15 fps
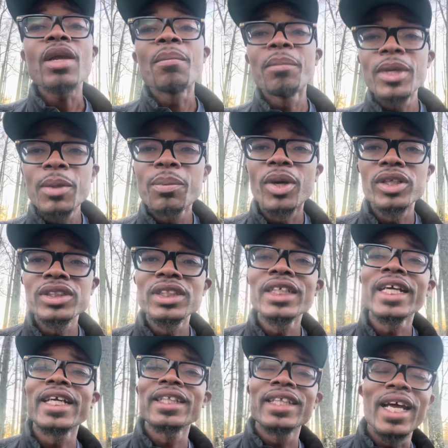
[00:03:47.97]
Me personally,
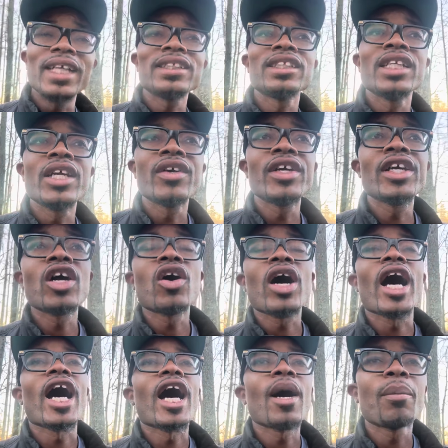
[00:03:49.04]
in that scenario,
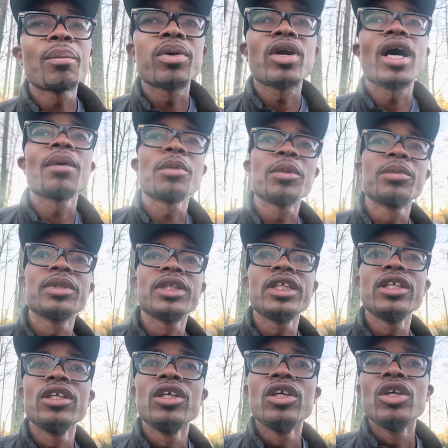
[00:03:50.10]
I
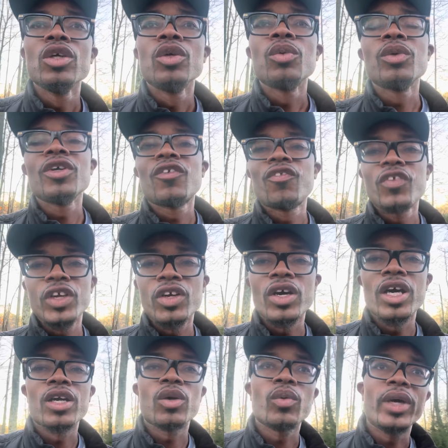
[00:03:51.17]
probably would figure
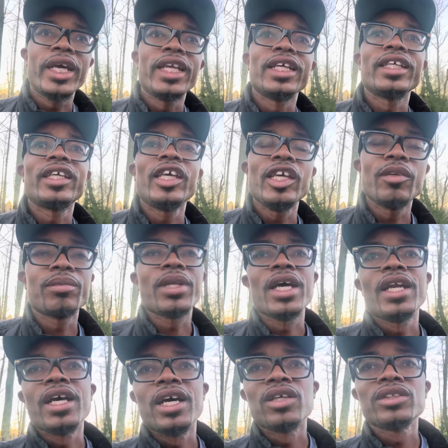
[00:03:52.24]
out a way to keep that
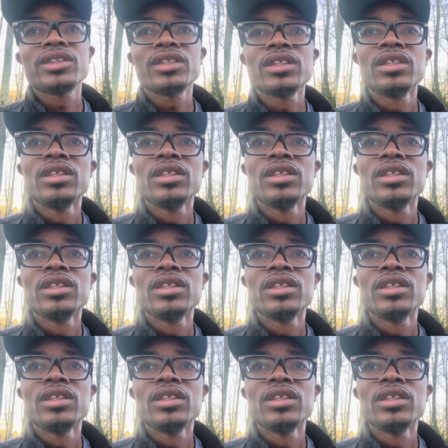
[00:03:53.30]
house.